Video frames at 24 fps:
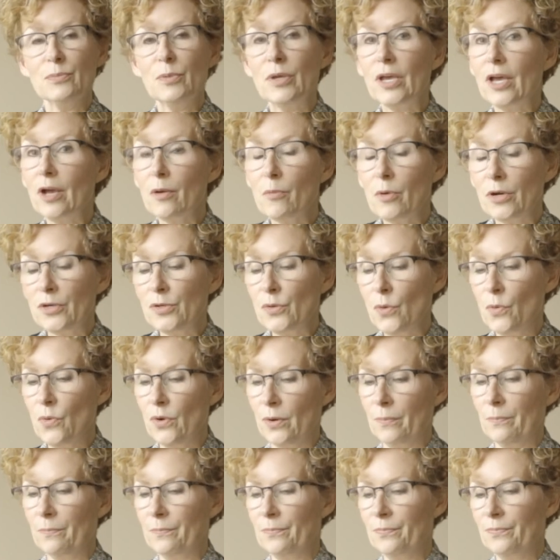become our
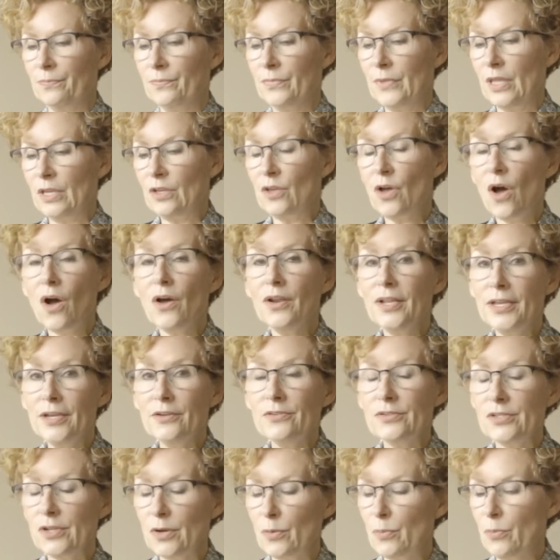norm, God
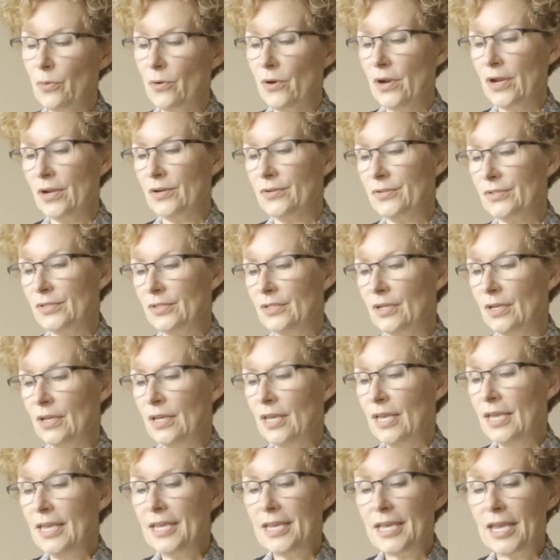hears our prayers.
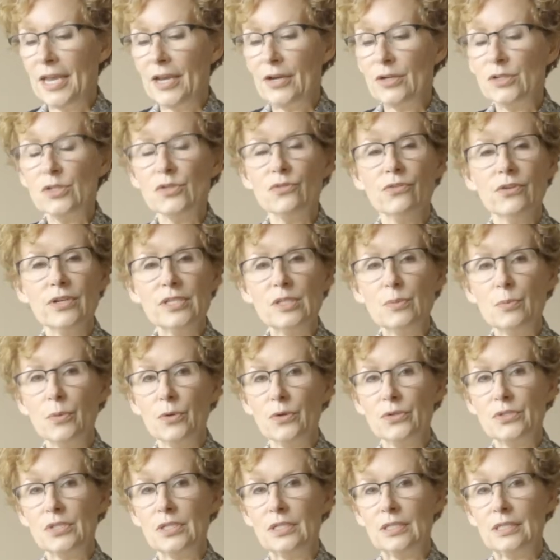He cares for us
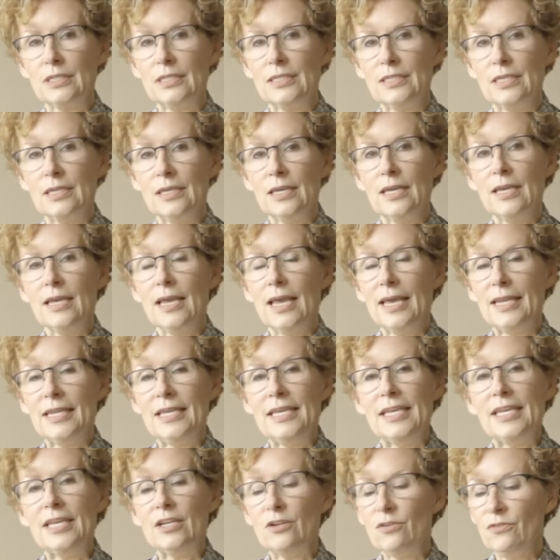personally, and he
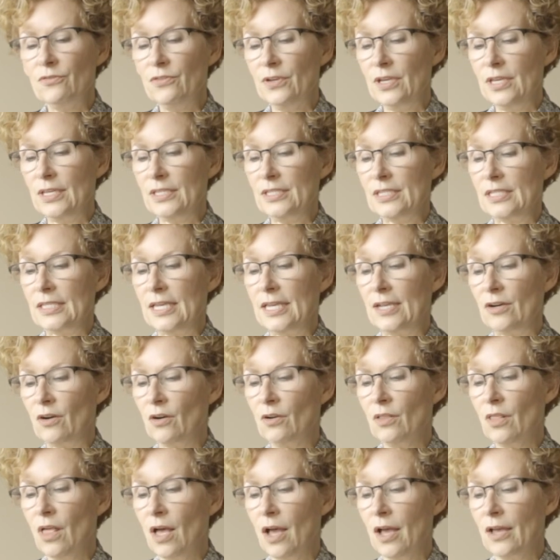intervenes in our
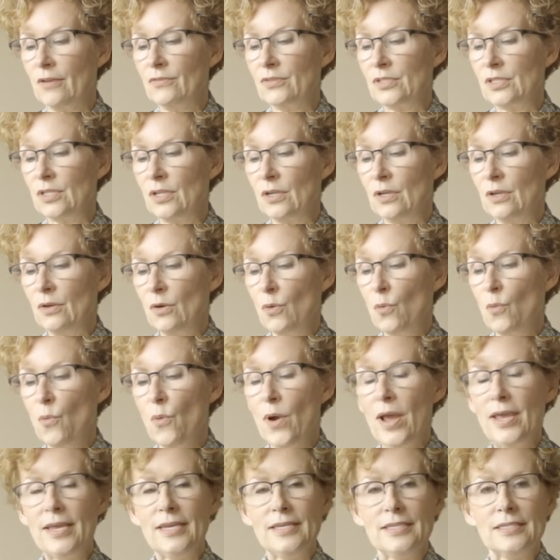lives
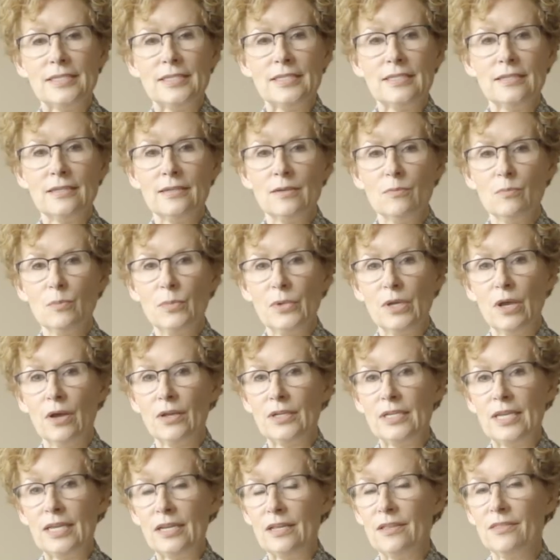ways
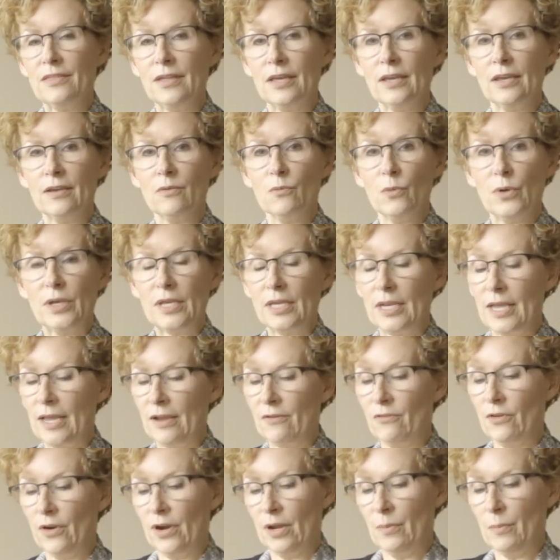beyond anything we could
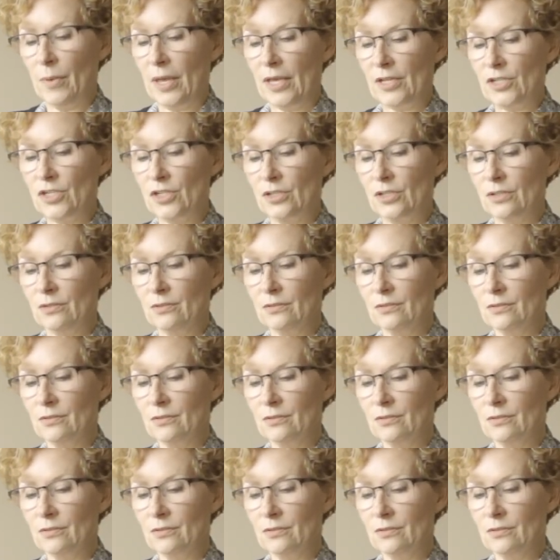ever imagine.